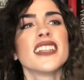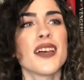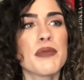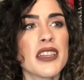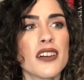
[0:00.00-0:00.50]

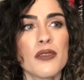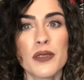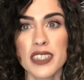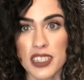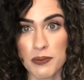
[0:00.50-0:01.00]
Let me know
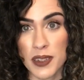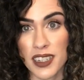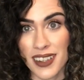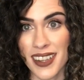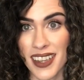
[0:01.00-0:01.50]
which
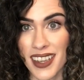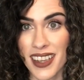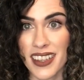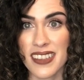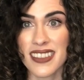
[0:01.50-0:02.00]
book
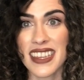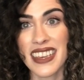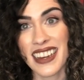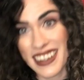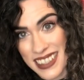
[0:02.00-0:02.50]
you
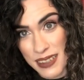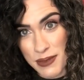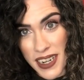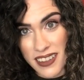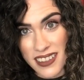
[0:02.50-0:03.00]
think I should
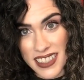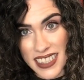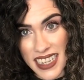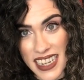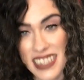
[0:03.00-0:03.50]

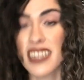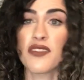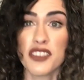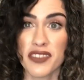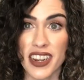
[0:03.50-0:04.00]
prioritize.
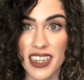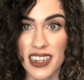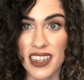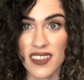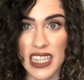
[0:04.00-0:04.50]
If you've read
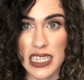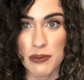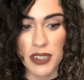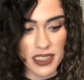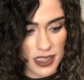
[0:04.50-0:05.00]
any of these
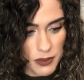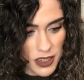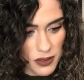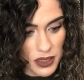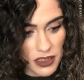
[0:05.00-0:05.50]
books, let me
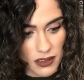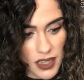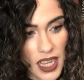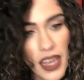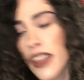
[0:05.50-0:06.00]
know what you
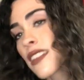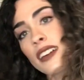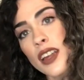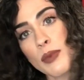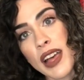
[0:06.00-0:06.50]

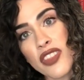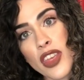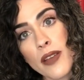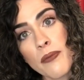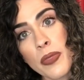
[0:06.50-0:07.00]
thought about
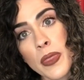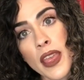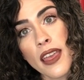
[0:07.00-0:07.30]
them